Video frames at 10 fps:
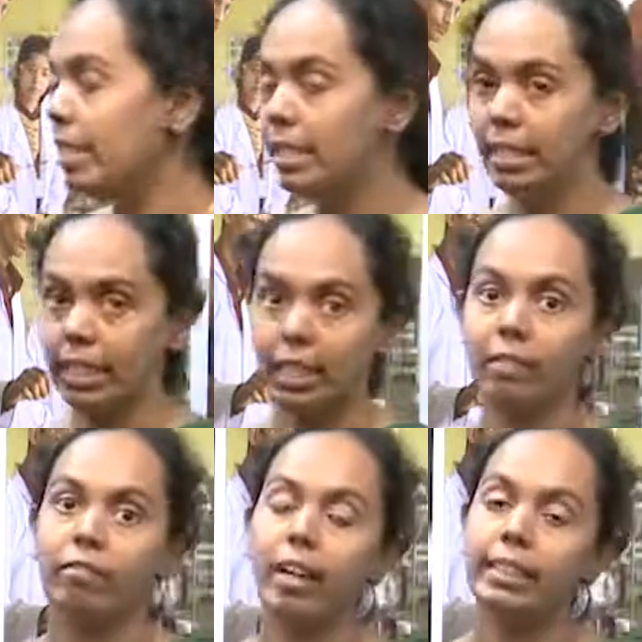see
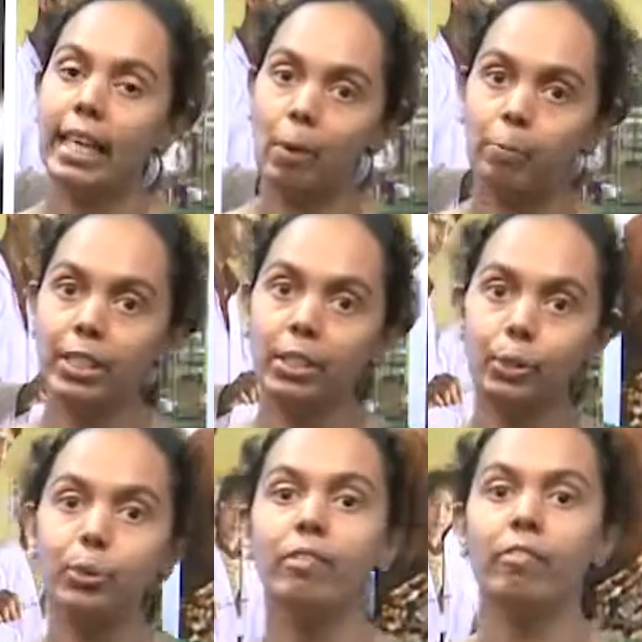what happened to
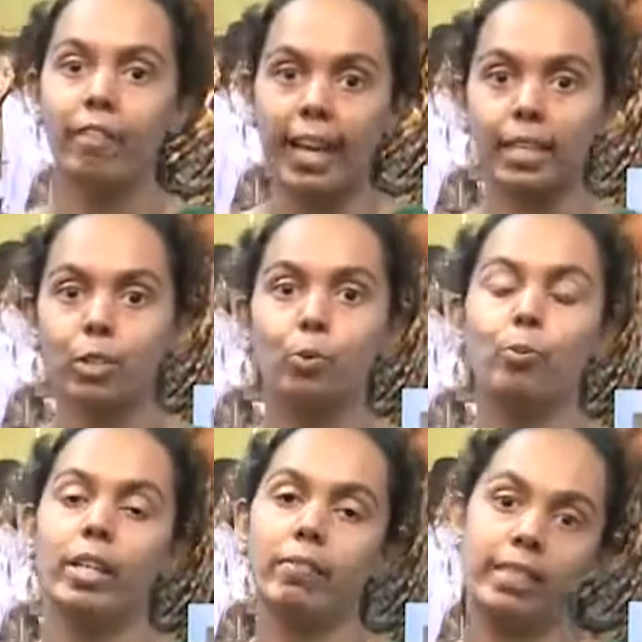the wax
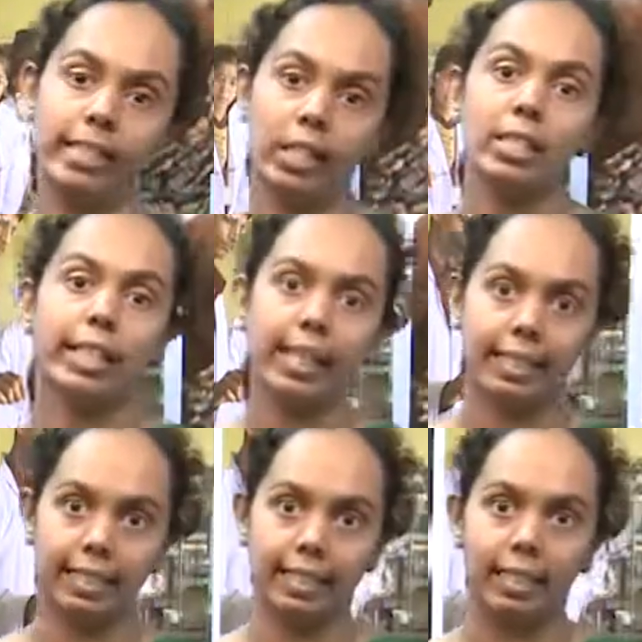when it is
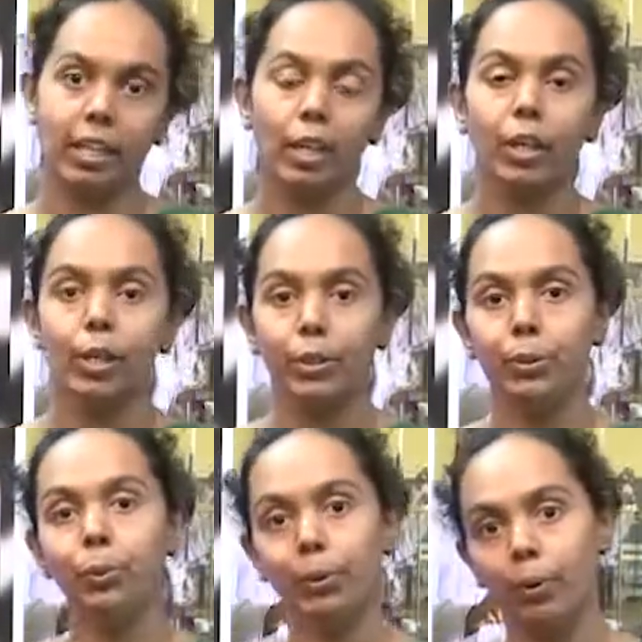heated.
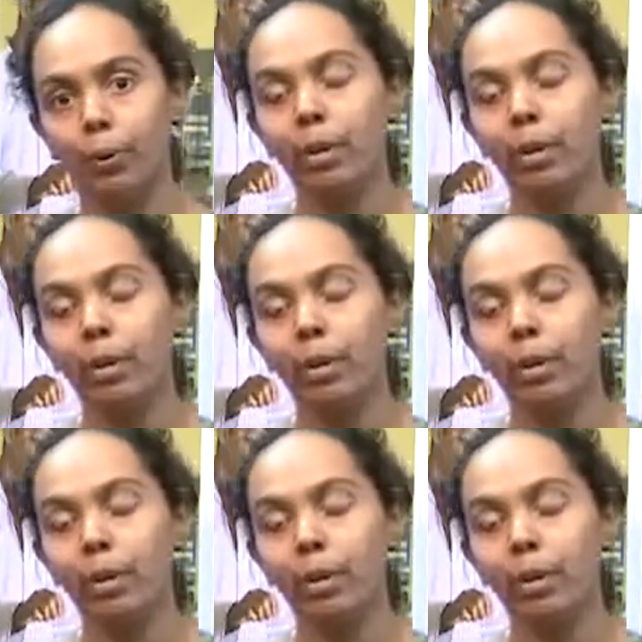You know,